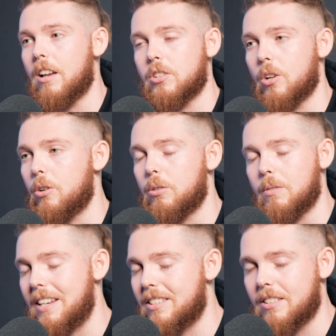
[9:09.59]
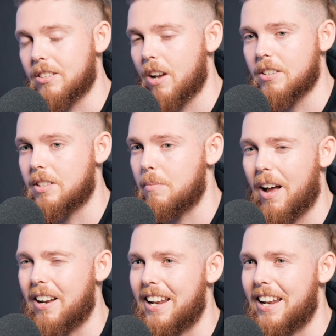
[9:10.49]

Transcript: So it's disgusting, man.